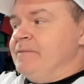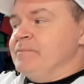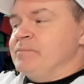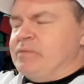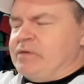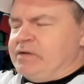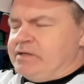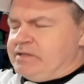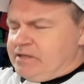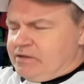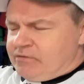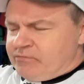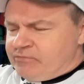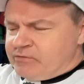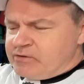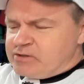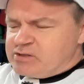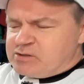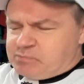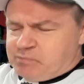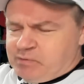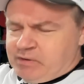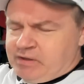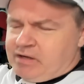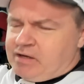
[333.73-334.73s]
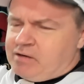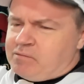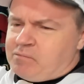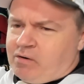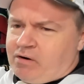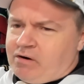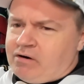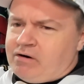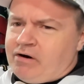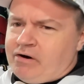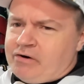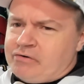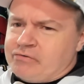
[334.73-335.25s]
The difference being
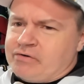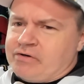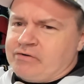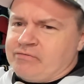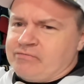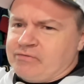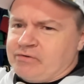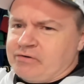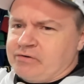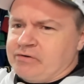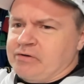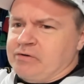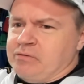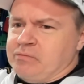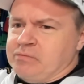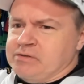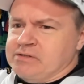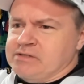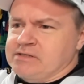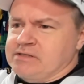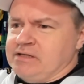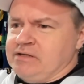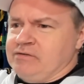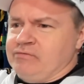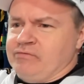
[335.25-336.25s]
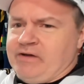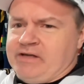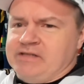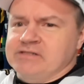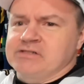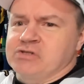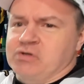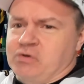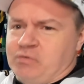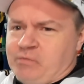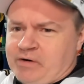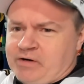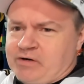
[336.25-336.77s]
Marc-Andre Fleury was the
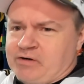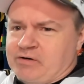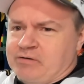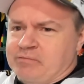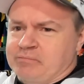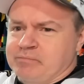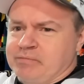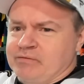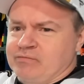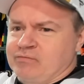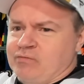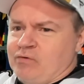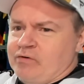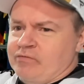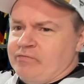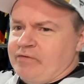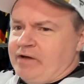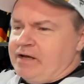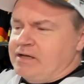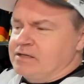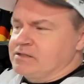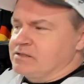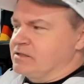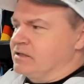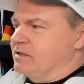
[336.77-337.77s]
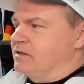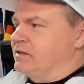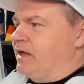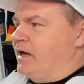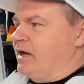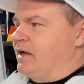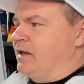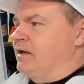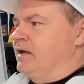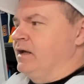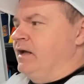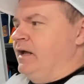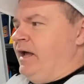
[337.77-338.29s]
Vezina winner before Vegas did
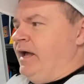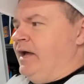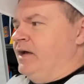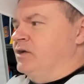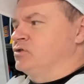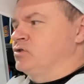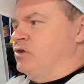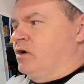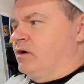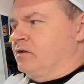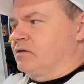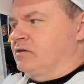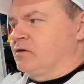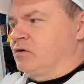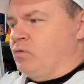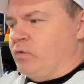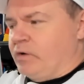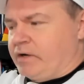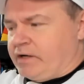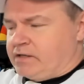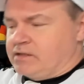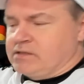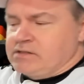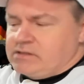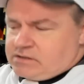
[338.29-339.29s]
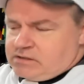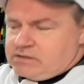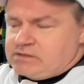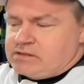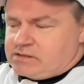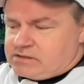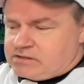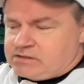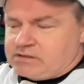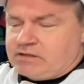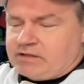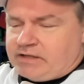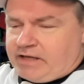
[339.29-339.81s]
that, and Jonathan Quick is
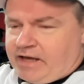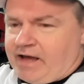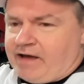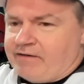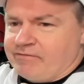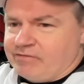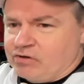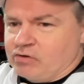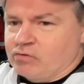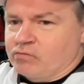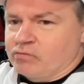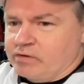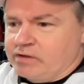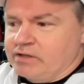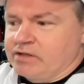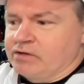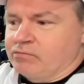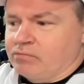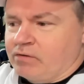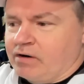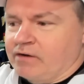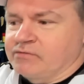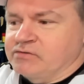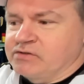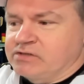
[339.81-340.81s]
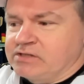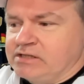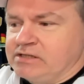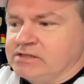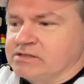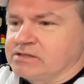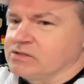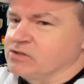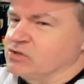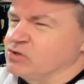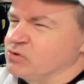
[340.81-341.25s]
statistically having a really rough season.